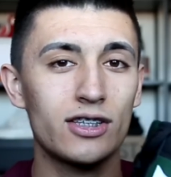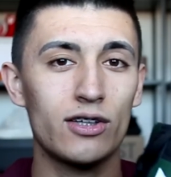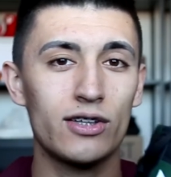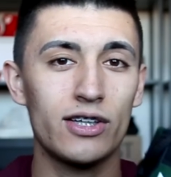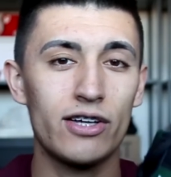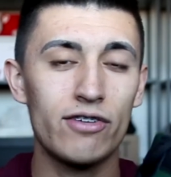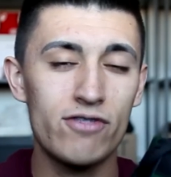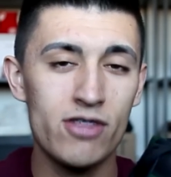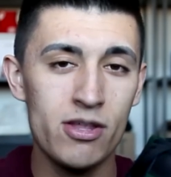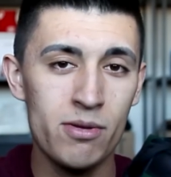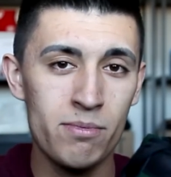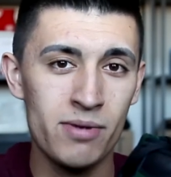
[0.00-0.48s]
I'll
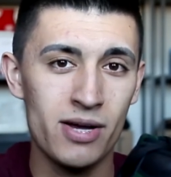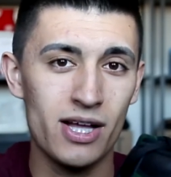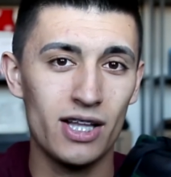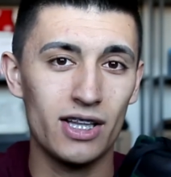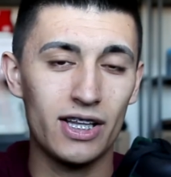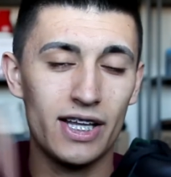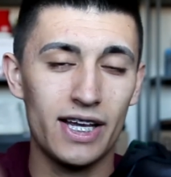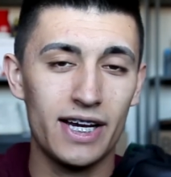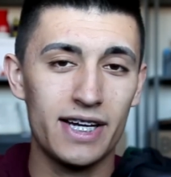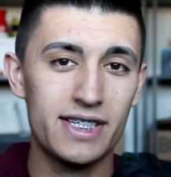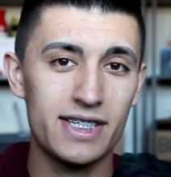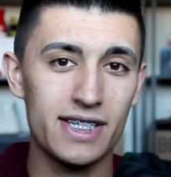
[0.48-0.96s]
leave them
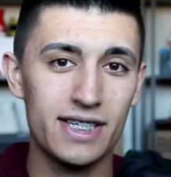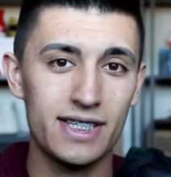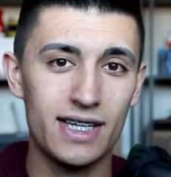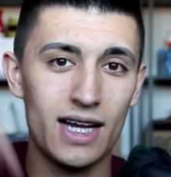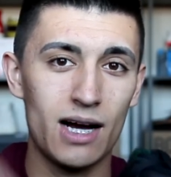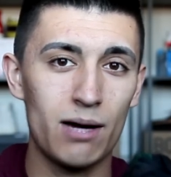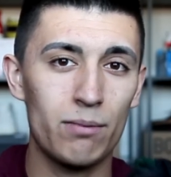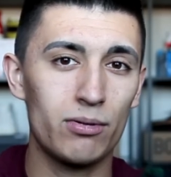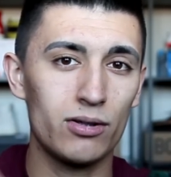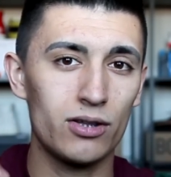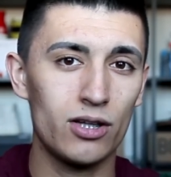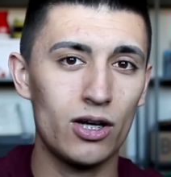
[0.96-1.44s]
linked
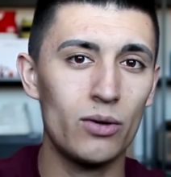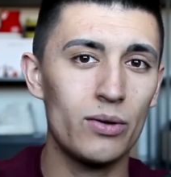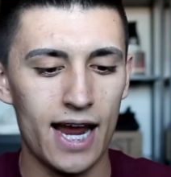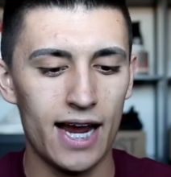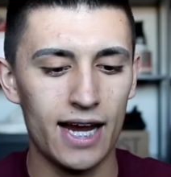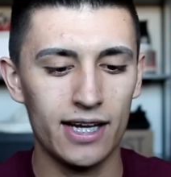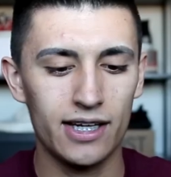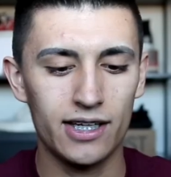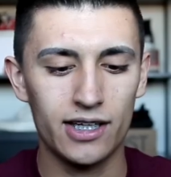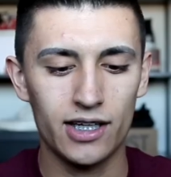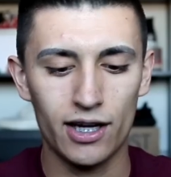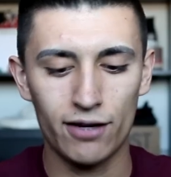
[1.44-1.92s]
down below.
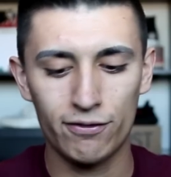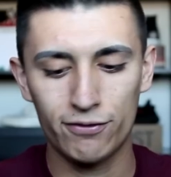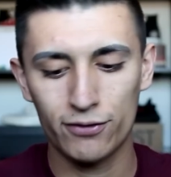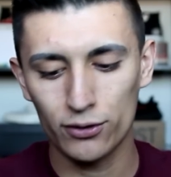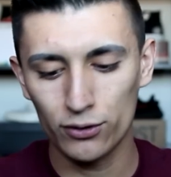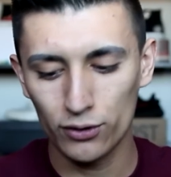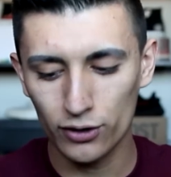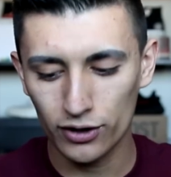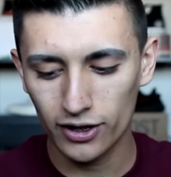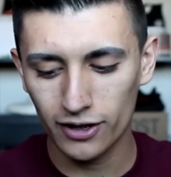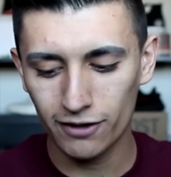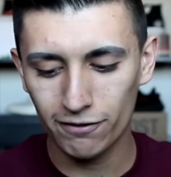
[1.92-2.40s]
And uh, if
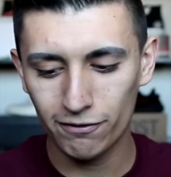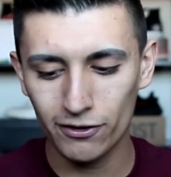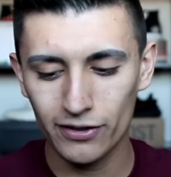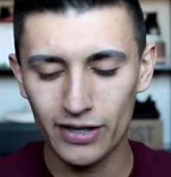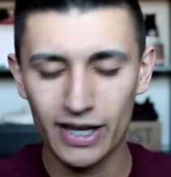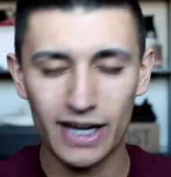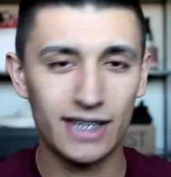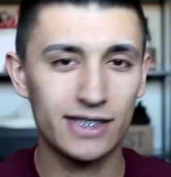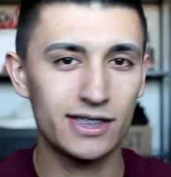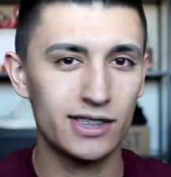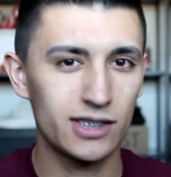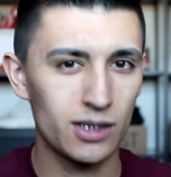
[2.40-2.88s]
you're looking for
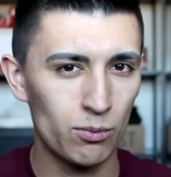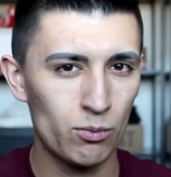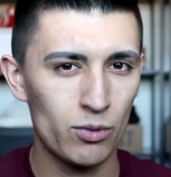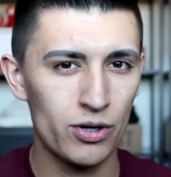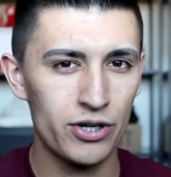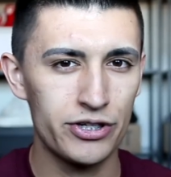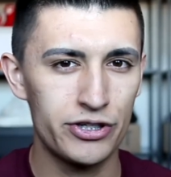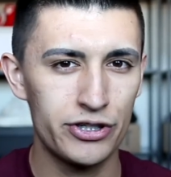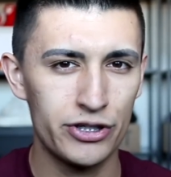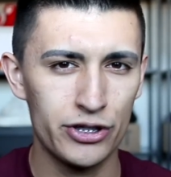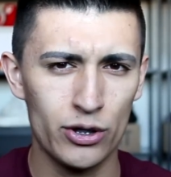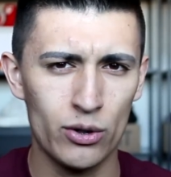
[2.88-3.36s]
like
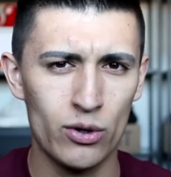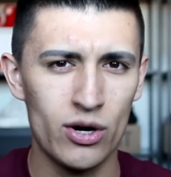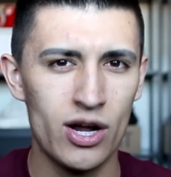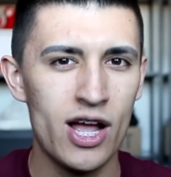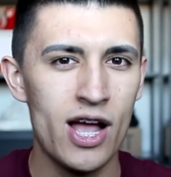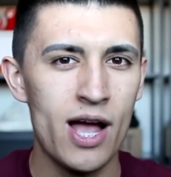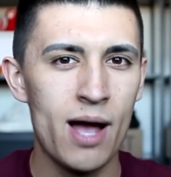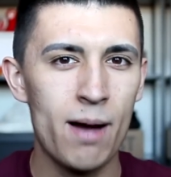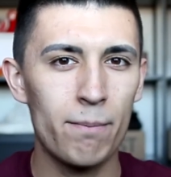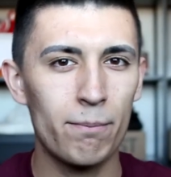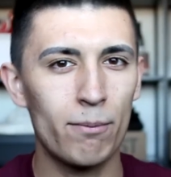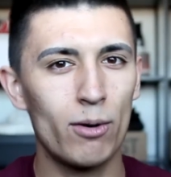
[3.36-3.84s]
someone to
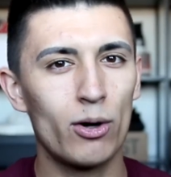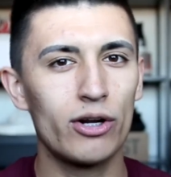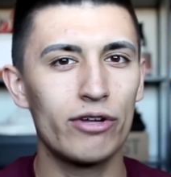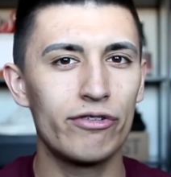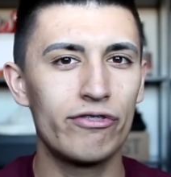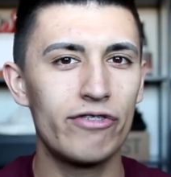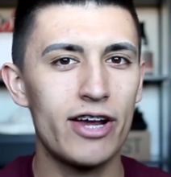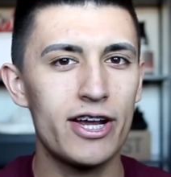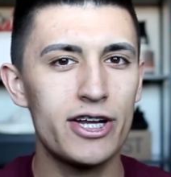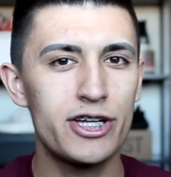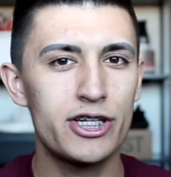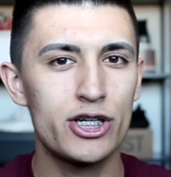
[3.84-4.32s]

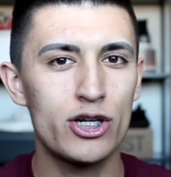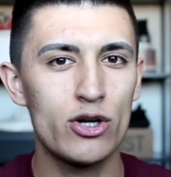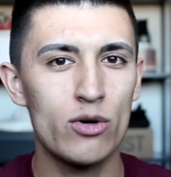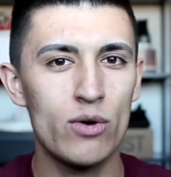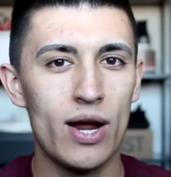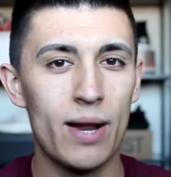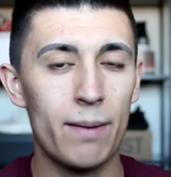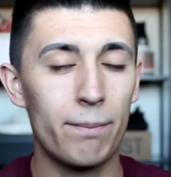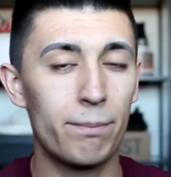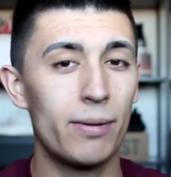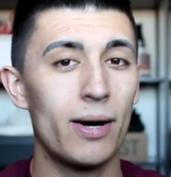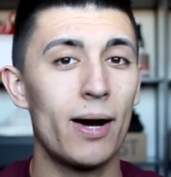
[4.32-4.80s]
motivate
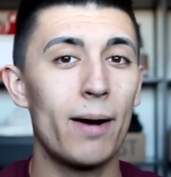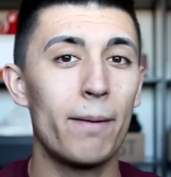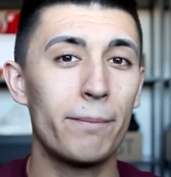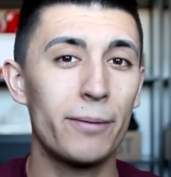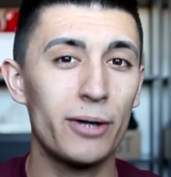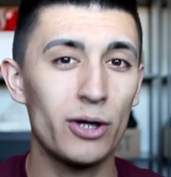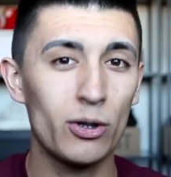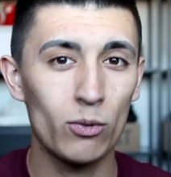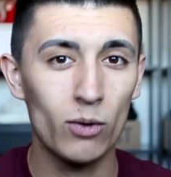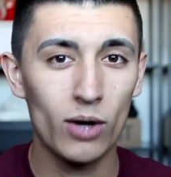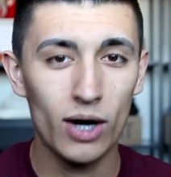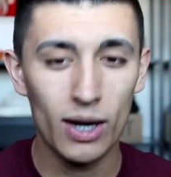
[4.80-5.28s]
you and
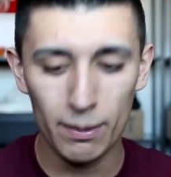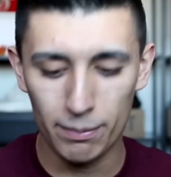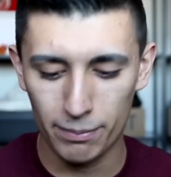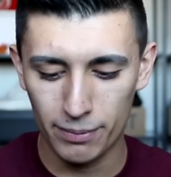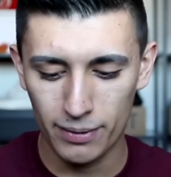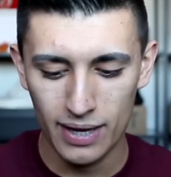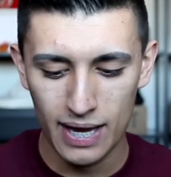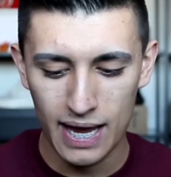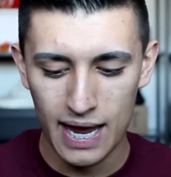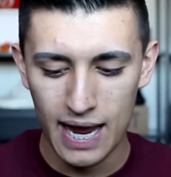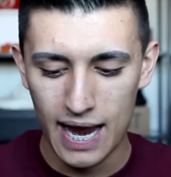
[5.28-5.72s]
pump you up,